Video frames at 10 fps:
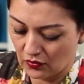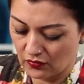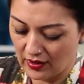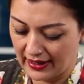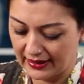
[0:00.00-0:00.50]

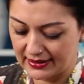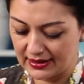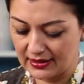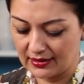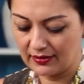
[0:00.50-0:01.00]

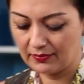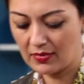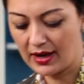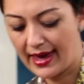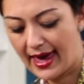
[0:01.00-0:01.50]
Right,
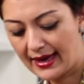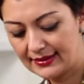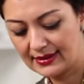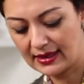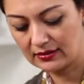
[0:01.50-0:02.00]
my
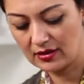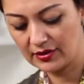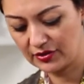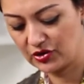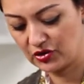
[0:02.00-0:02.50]
eggs and
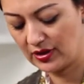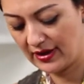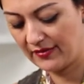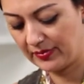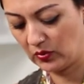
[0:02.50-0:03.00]
caster
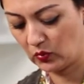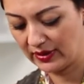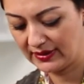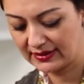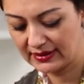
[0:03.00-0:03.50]
sugar have been
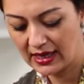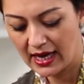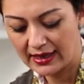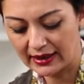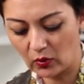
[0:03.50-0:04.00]
whisked.
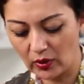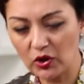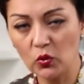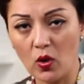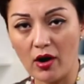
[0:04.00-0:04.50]
Now
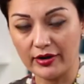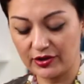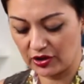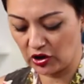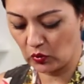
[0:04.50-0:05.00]
what you
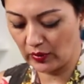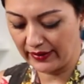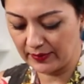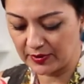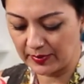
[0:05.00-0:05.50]
want
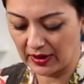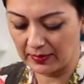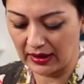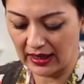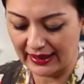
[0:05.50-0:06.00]
them to
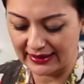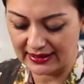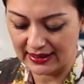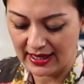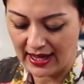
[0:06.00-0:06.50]
become
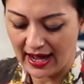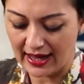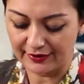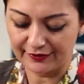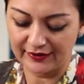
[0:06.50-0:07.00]
light
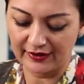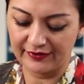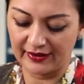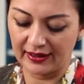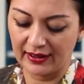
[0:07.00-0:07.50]
and
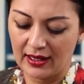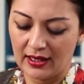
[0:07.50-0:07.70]
fluffy.